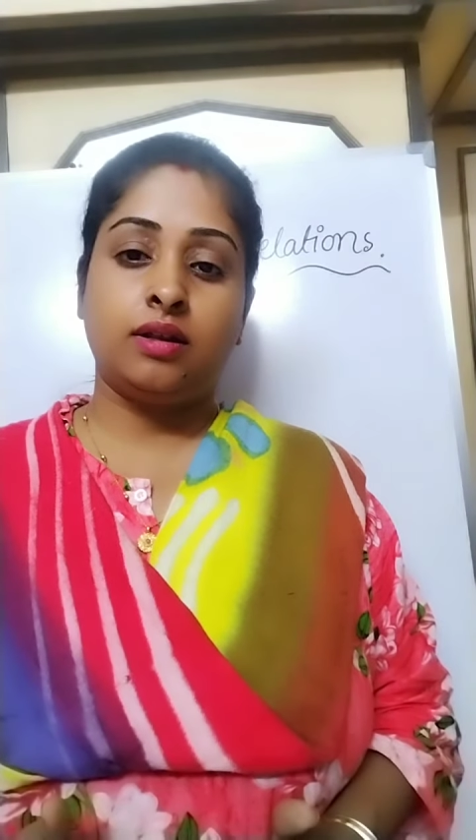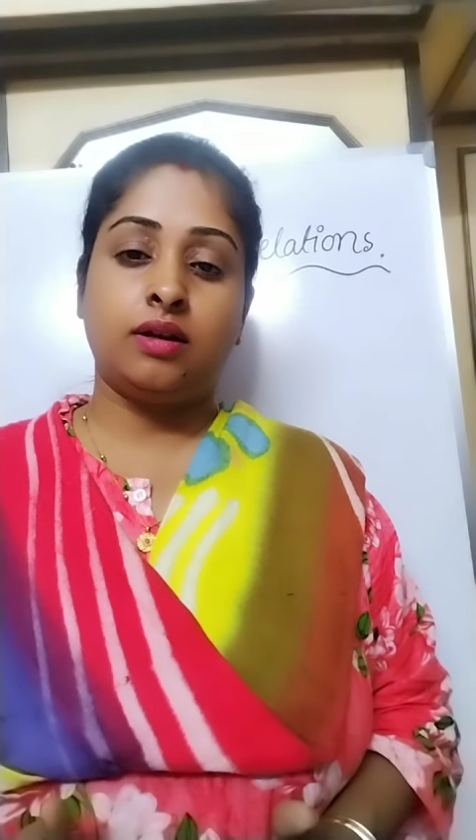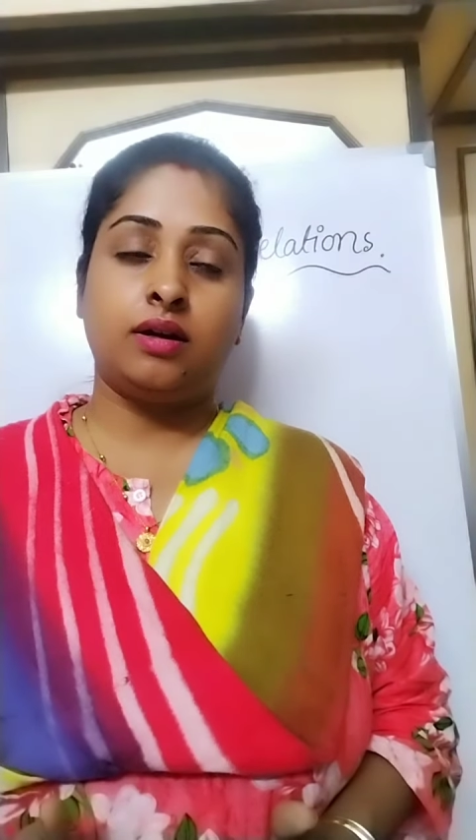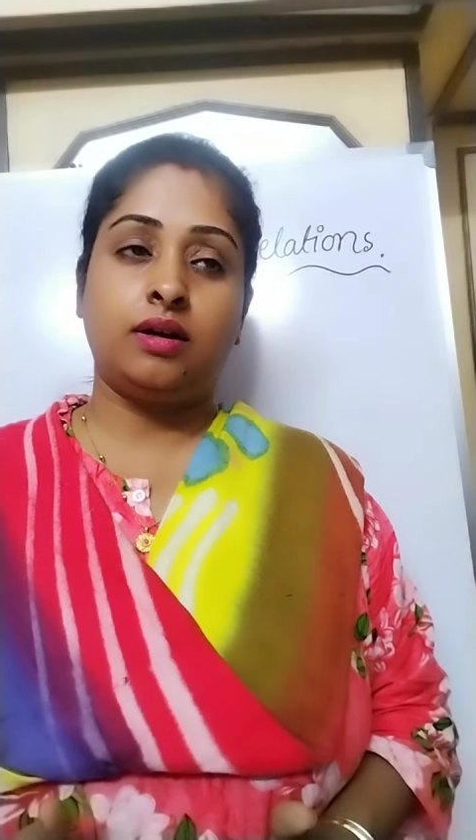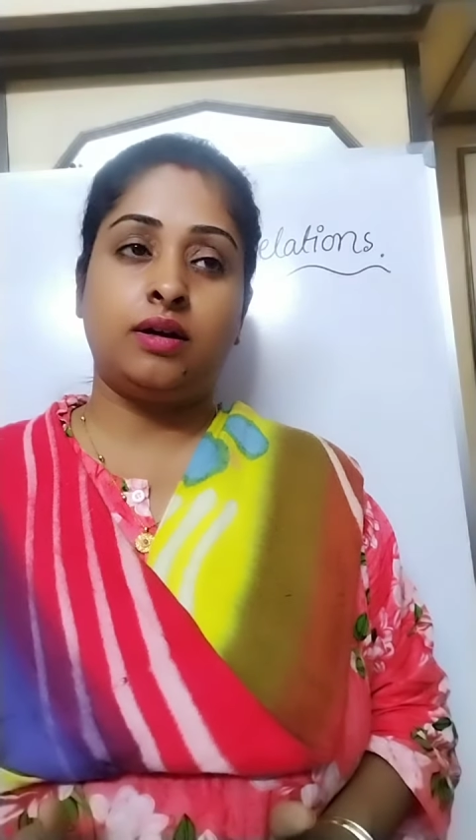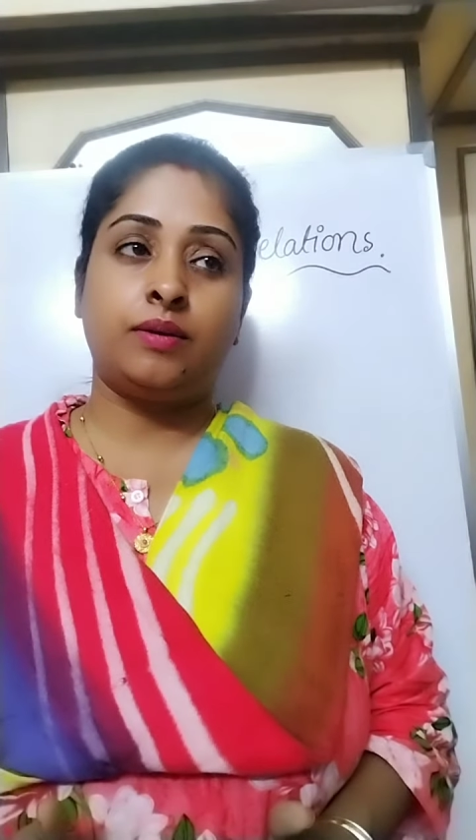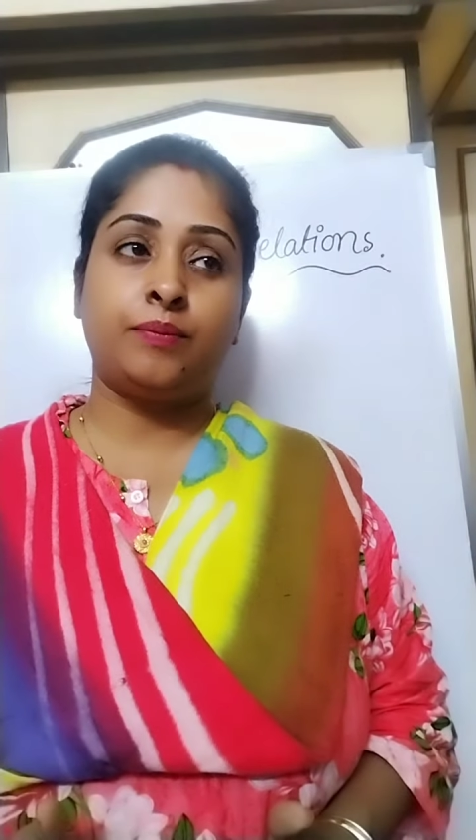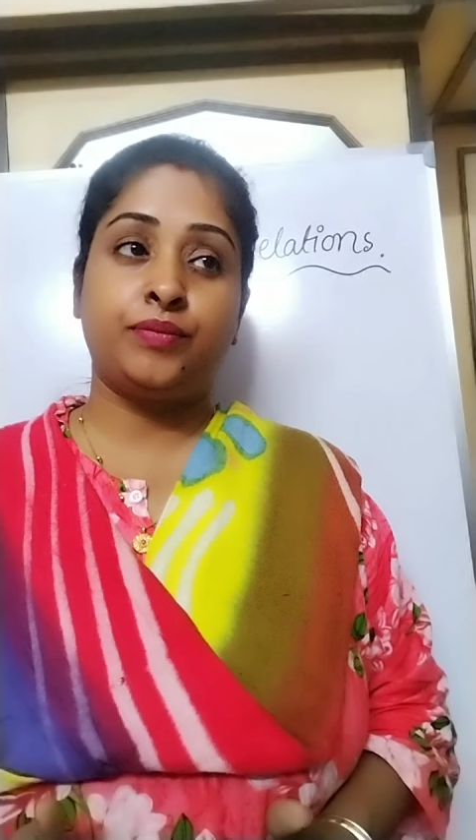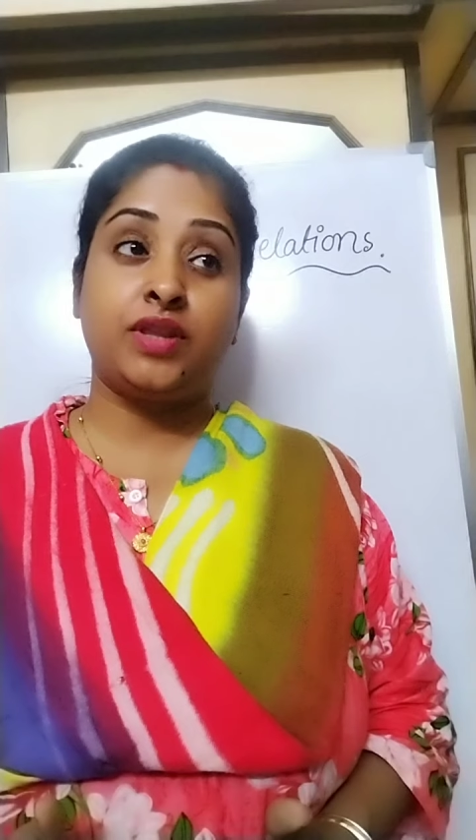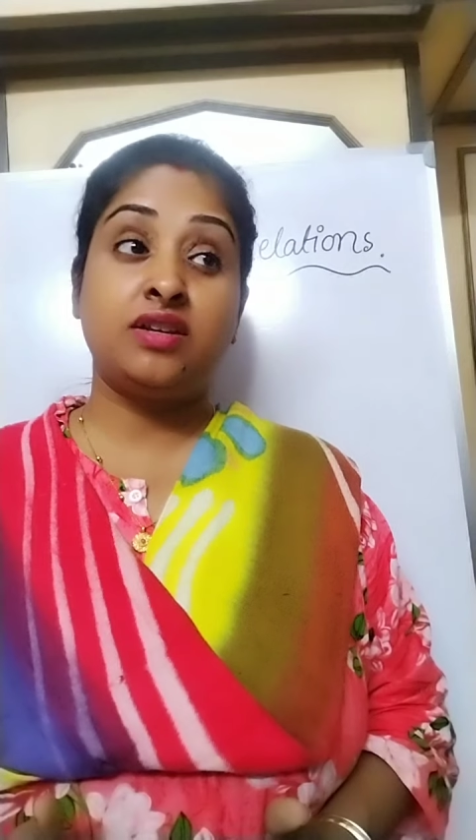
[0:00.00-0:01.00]
uh,
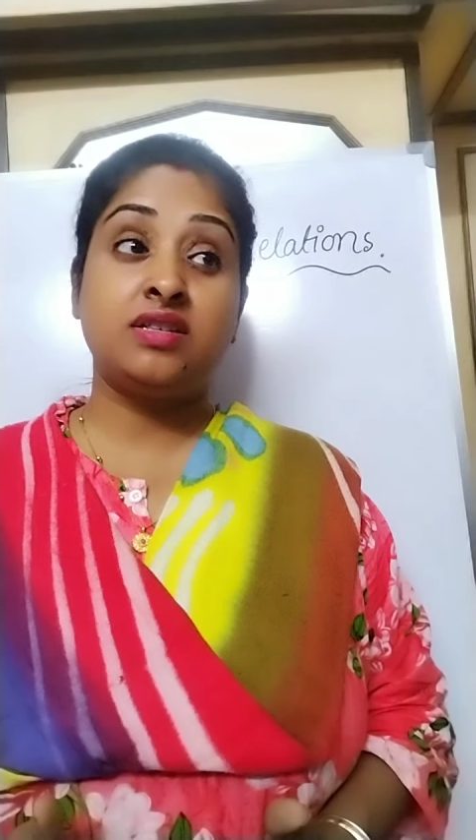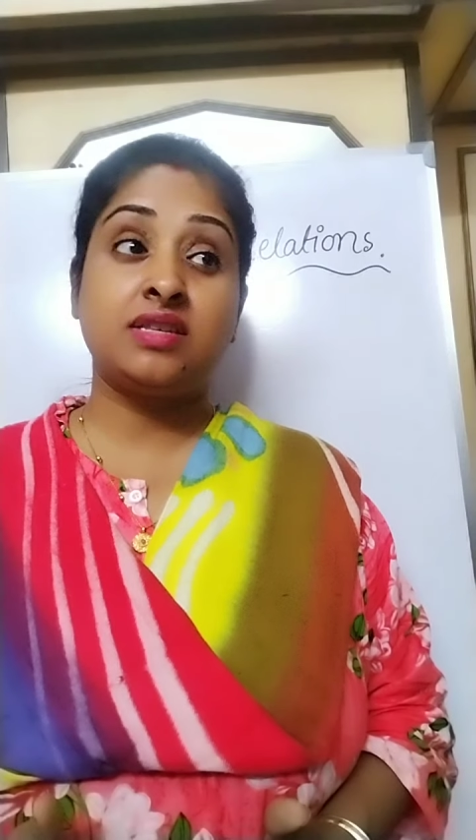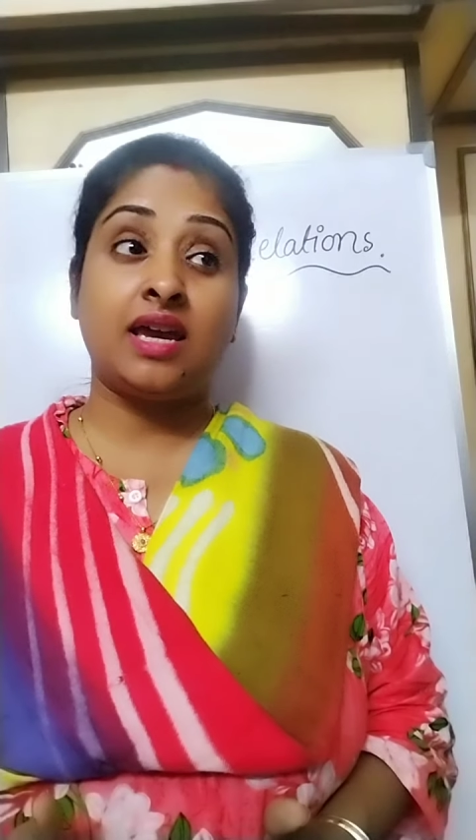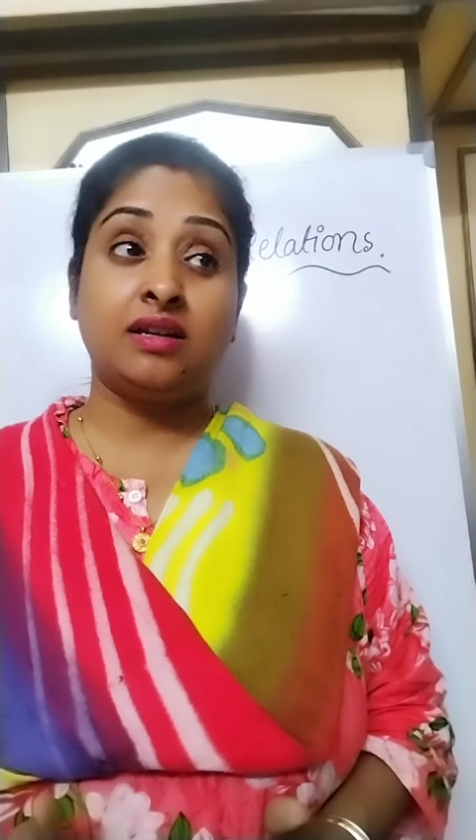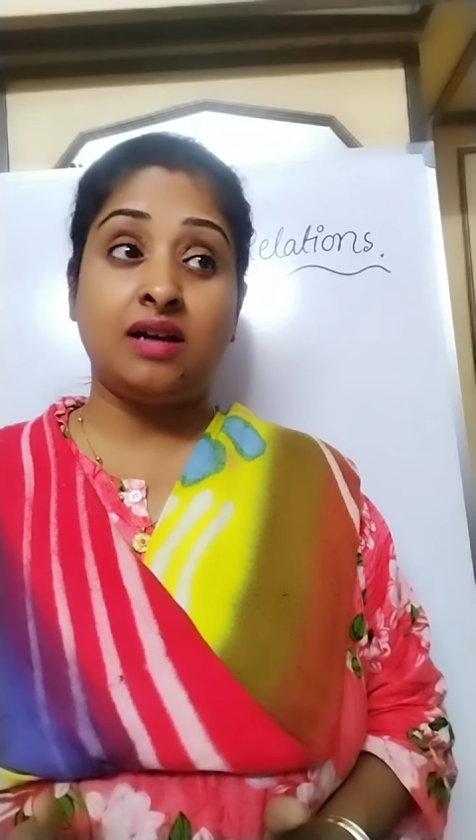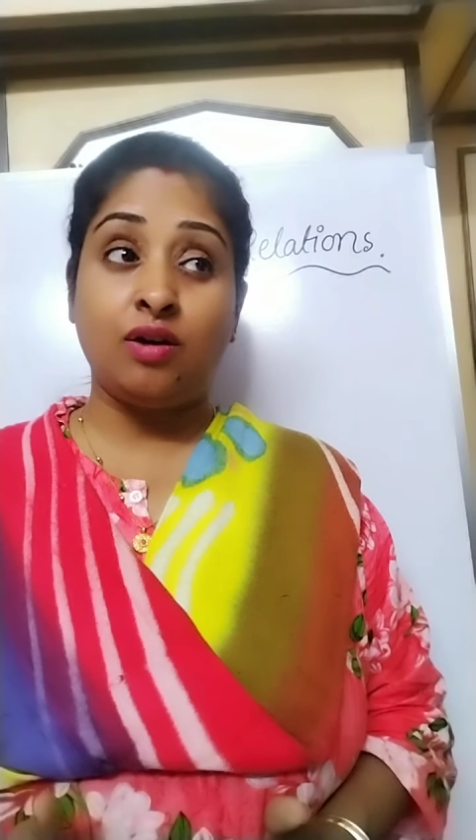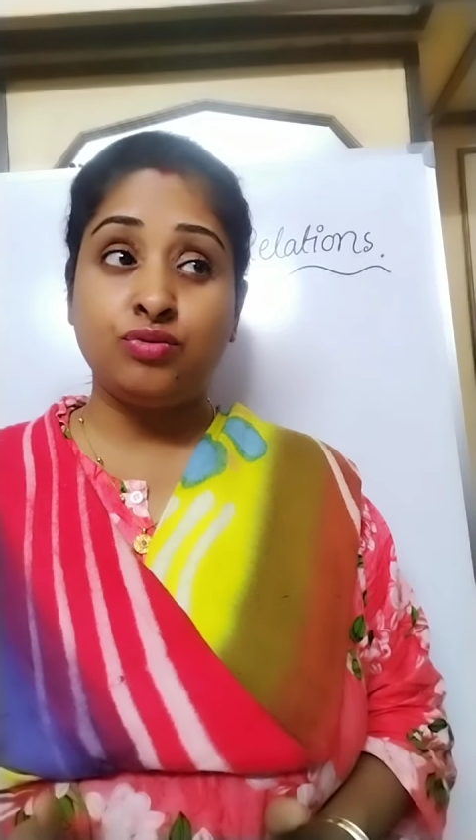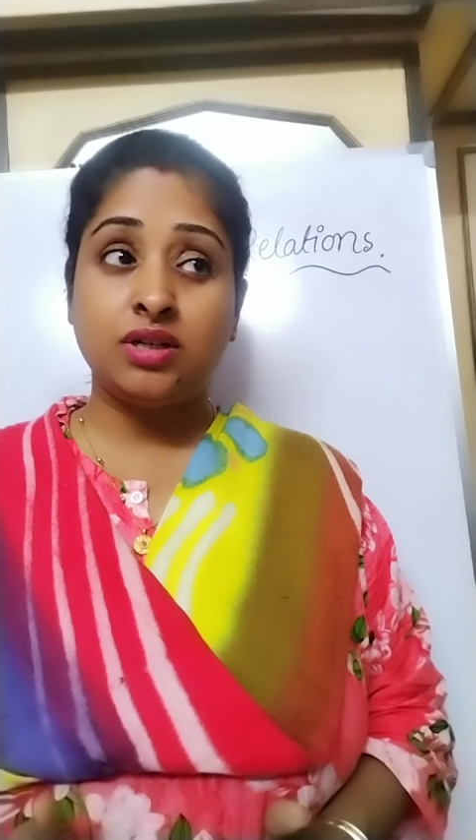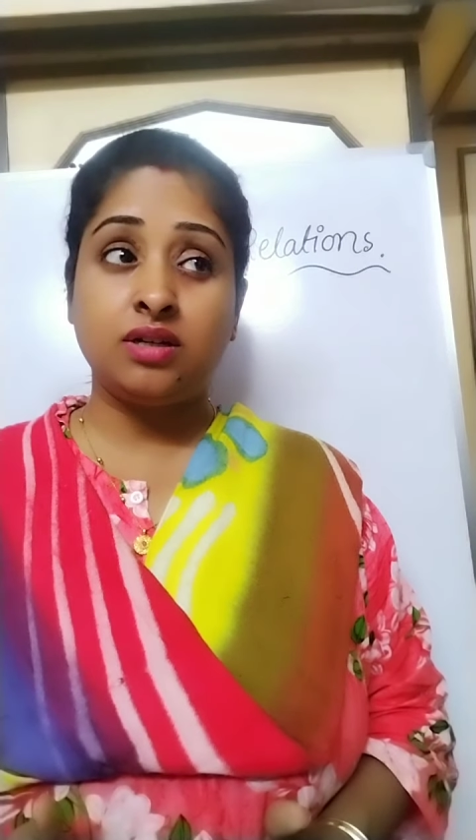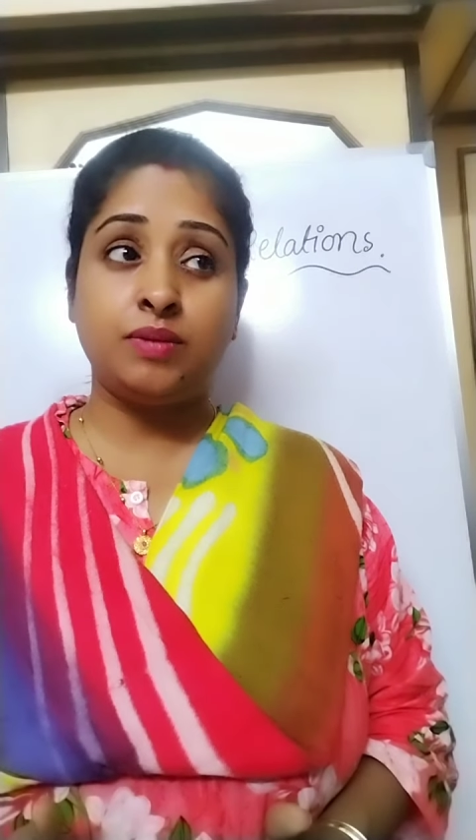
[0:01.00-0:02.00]
there is
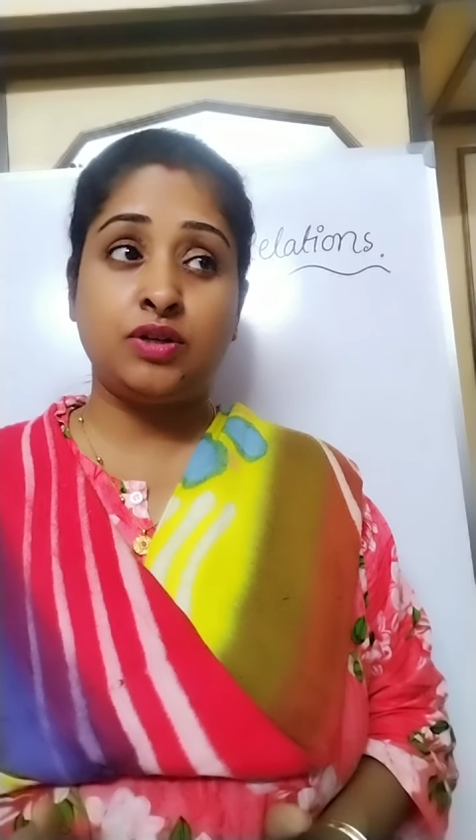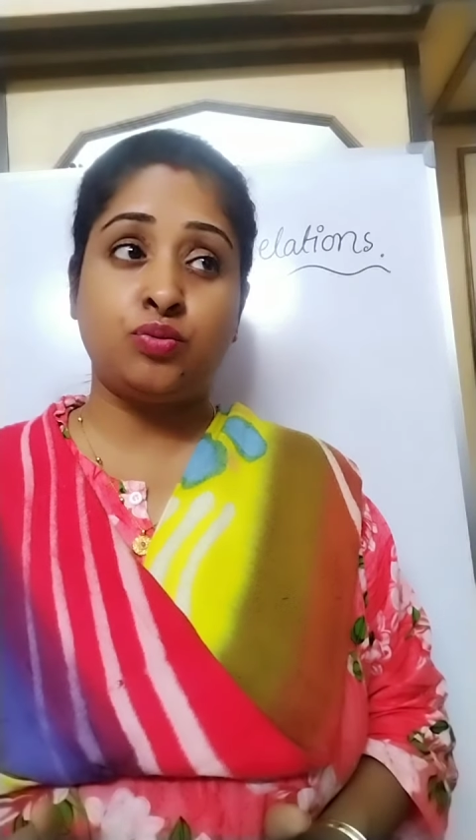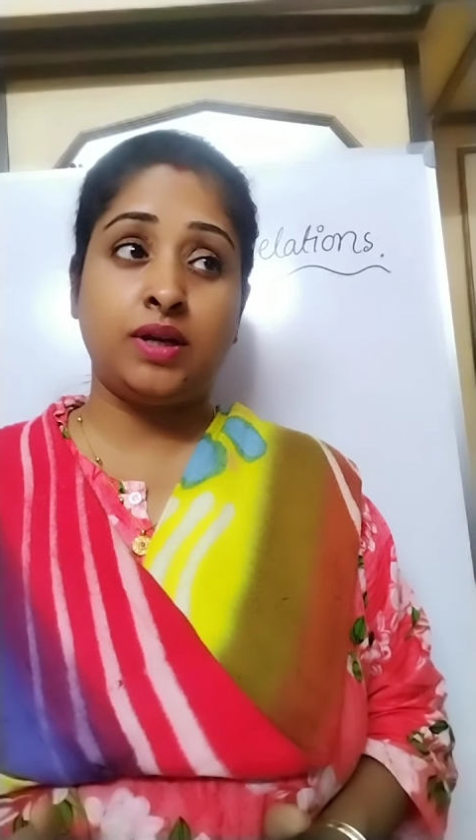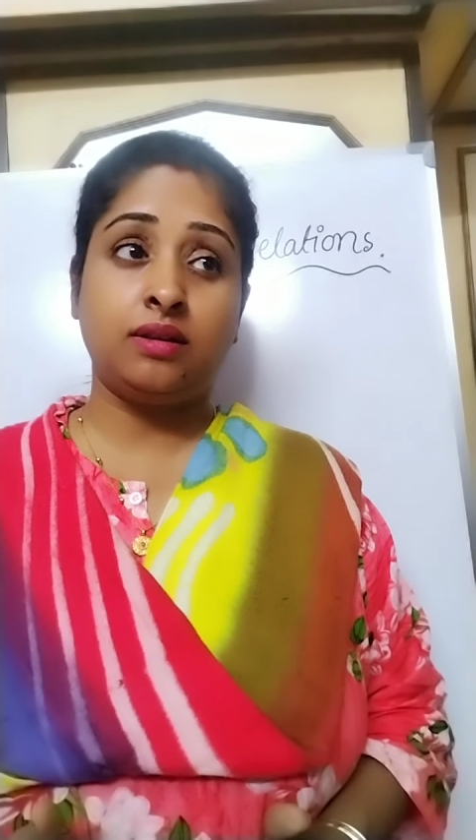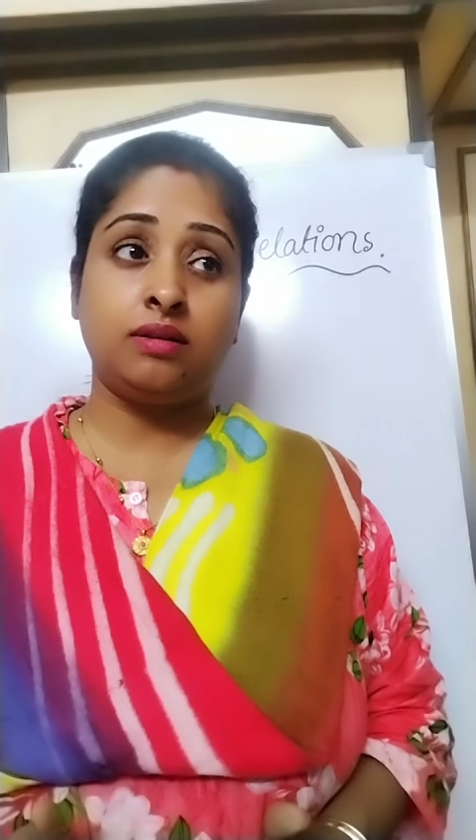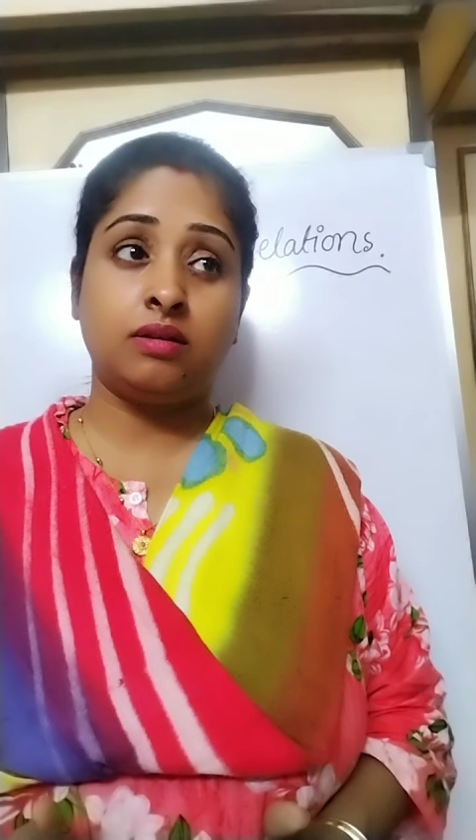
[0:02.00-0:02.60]
encounter between